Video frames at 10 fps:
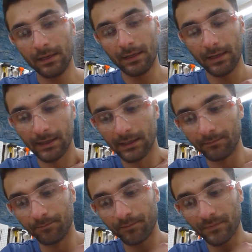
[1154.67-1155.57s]

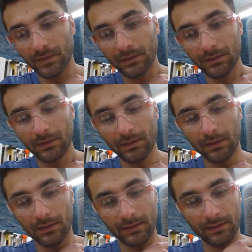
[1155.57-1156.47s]

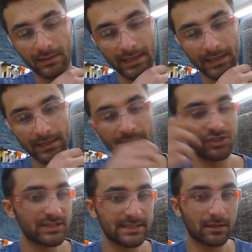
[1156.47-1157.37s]
And
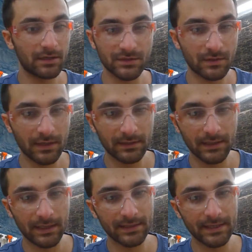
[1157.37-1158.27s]
just as long as we're
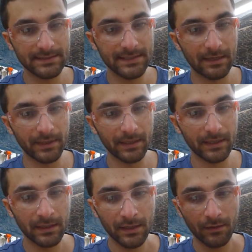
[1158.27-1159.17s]
on that topic,
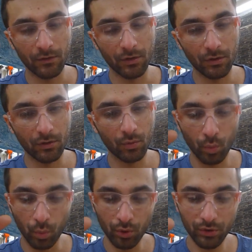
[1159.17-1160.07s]
the
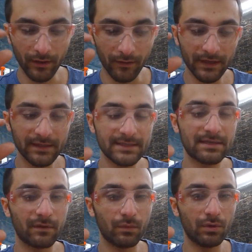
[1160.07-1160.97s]
thickness
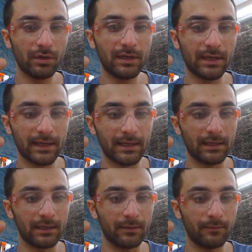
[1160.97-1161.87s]
of the wood at
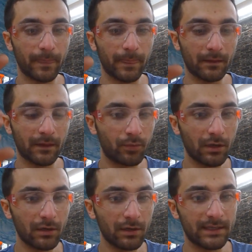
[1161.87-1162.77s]
a lumber
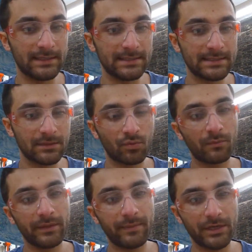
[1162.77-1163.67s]
yard is
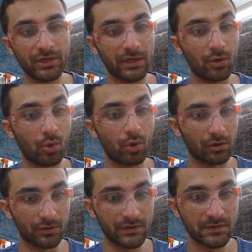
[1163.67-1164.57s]
normally measured in
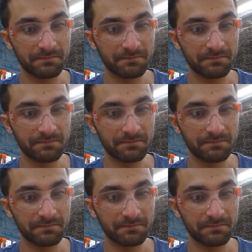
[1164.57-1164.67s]
quarters.